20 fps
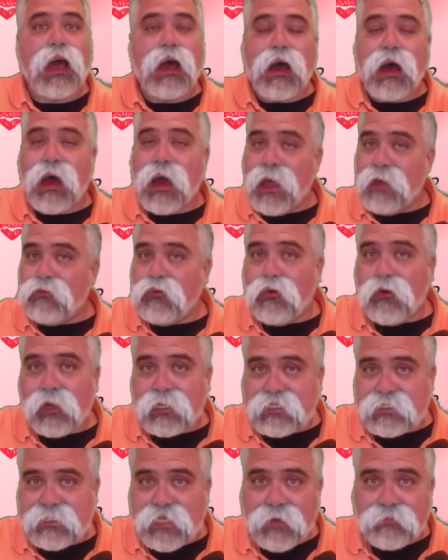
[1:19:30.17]
I will
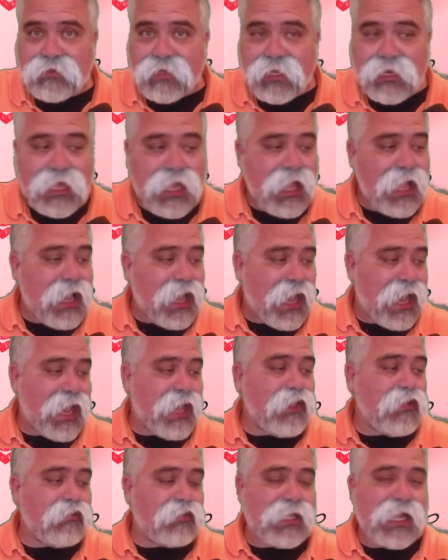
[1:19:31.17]
accept it.
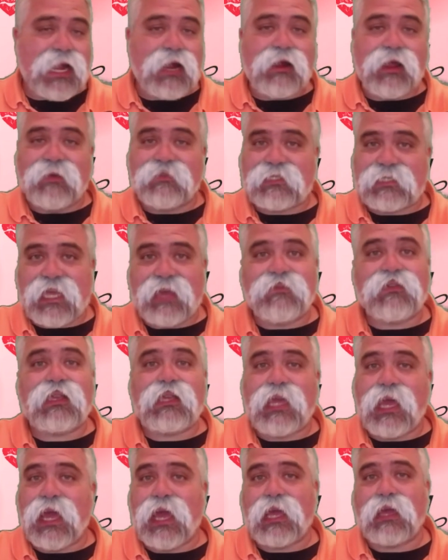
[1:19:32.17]
I don't care if Stephen
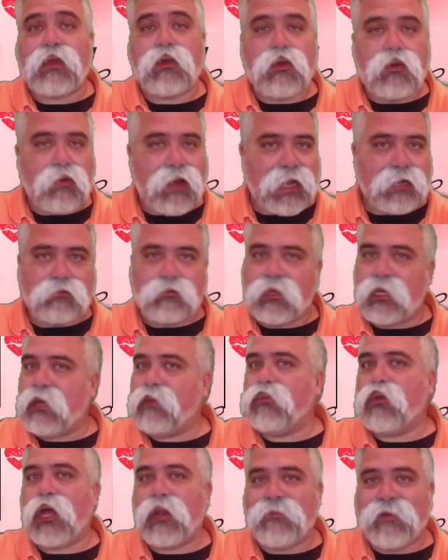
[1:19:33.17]
King, who I really
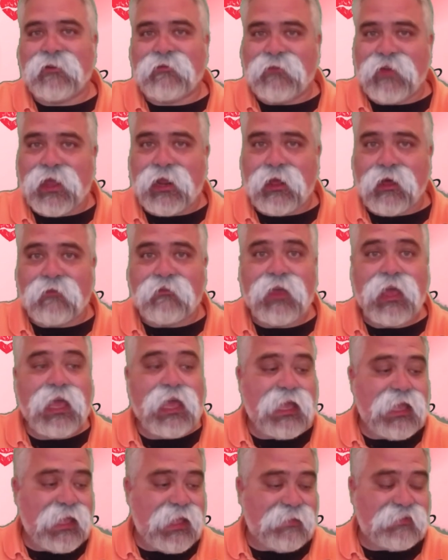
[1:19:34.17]
am not a big fan of,
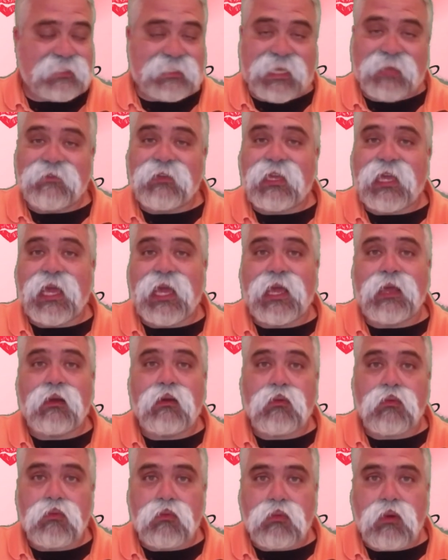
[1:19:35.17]
if Stephen
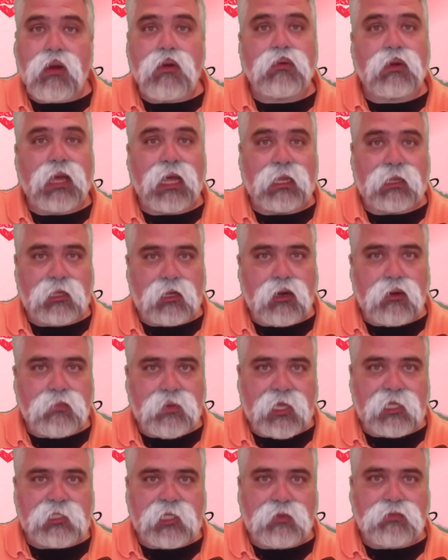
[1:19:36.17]
King wrote a
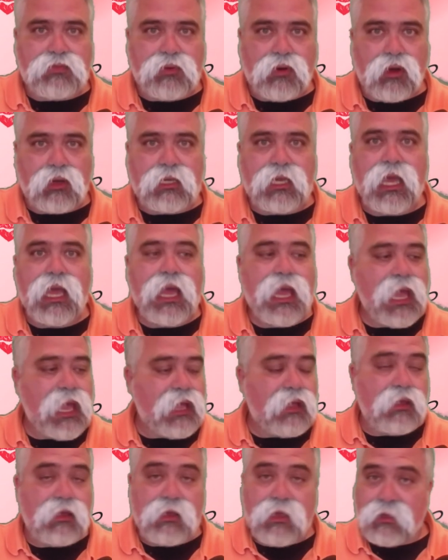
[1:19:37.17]
LitRPG book
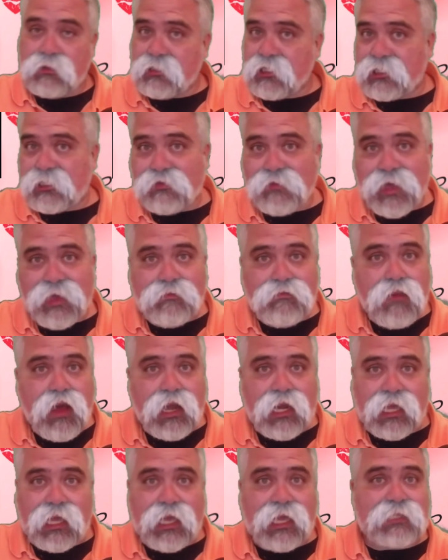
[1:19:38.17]
just to make
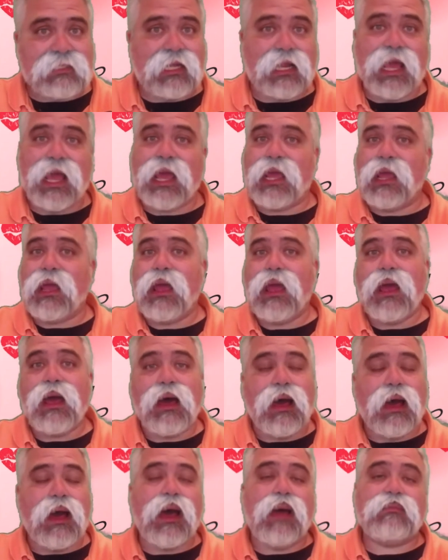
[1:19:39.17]
money, he said, hey,
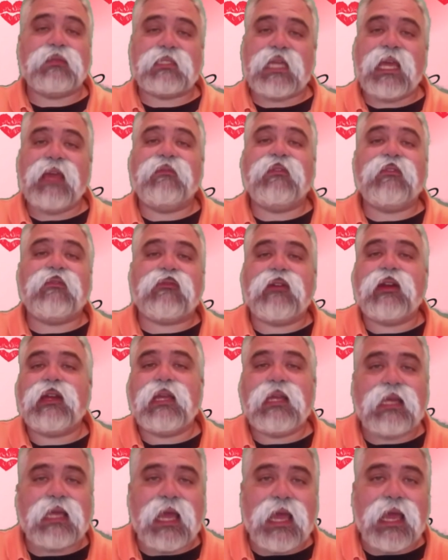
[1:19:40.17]
I'm Stephen
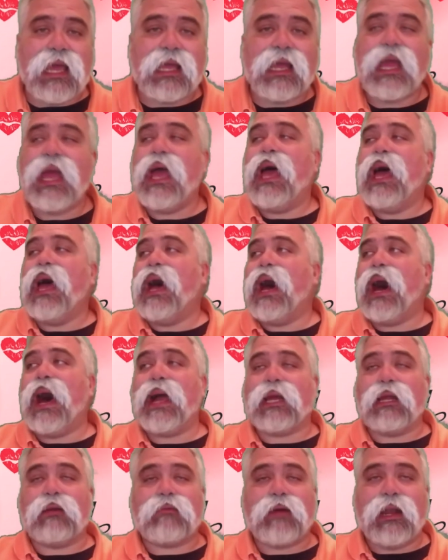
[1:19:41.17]
freaking King. I
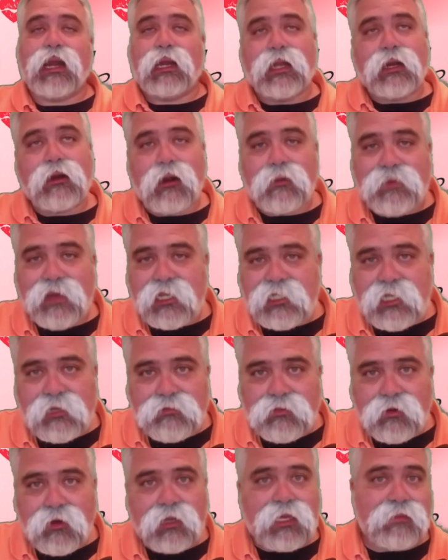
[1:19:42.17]
can write a LitRPG
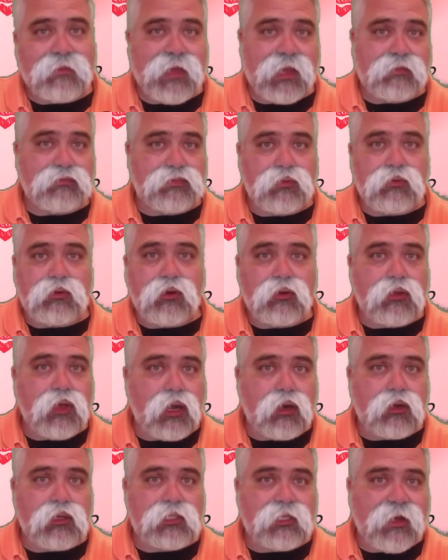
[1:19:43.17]
book and make buku
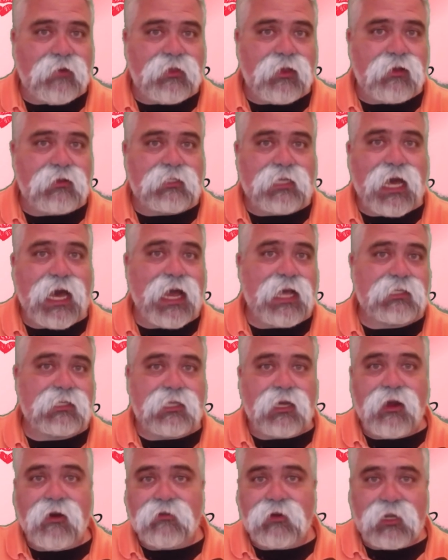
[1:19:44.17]
dollars off those
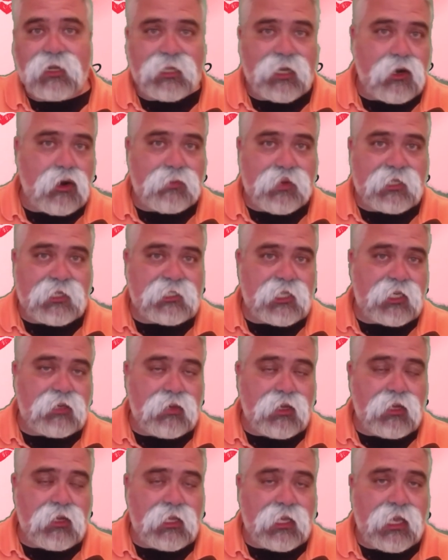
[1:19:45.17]
guys over in the LitRPG
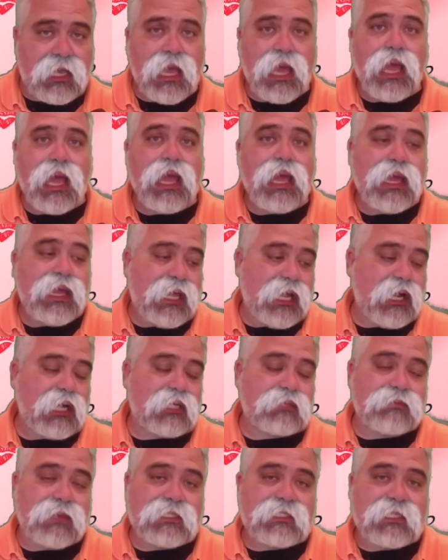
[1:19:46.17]
community.
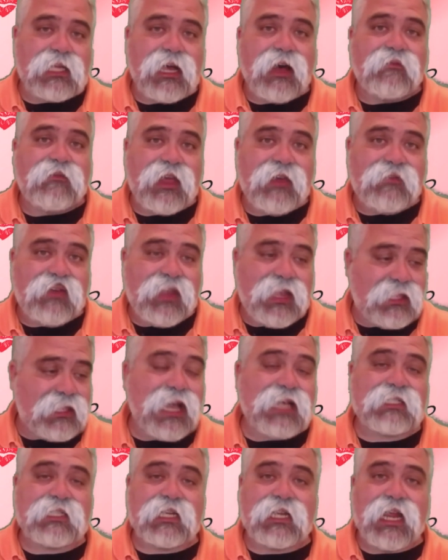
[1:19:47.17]
Here's my stuff. If he
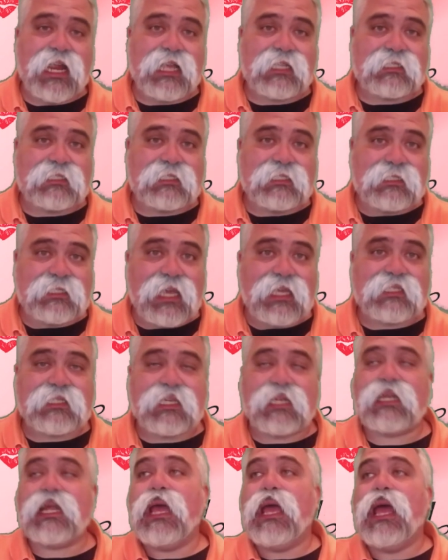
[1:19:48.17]
does it and it's
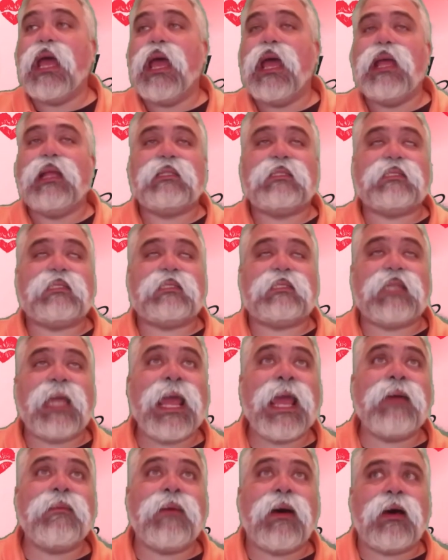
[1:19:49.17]
decent,
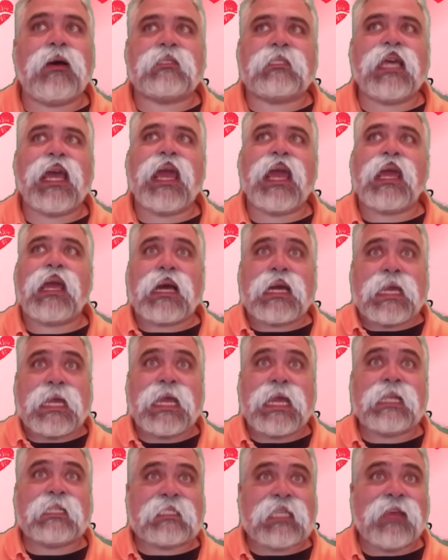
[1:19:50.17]
damn, I'll say I
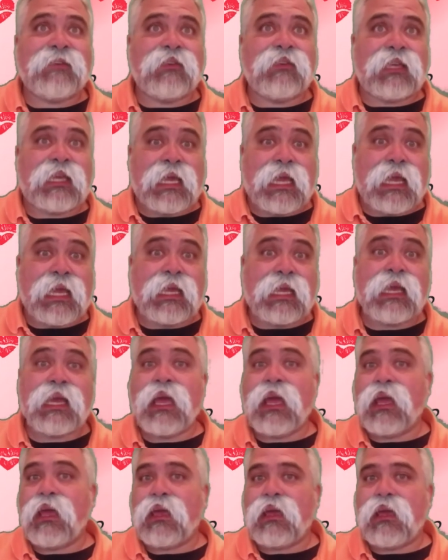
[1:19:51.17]
hate Stephen King.
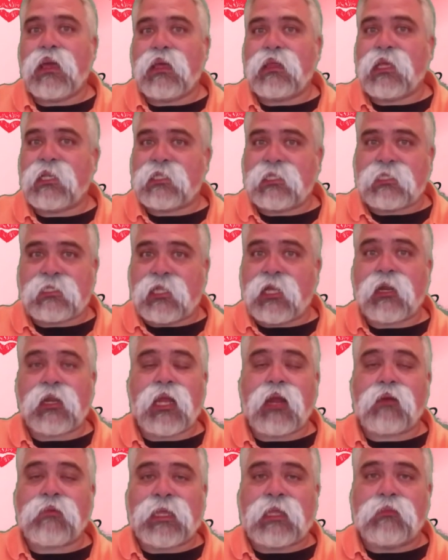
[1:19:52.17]
This is
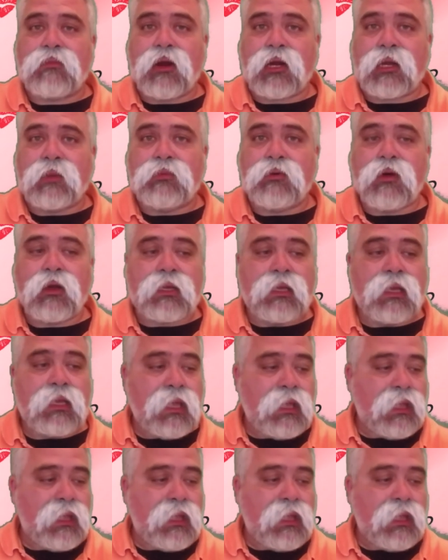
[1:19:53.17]
clearly a right-to-market book.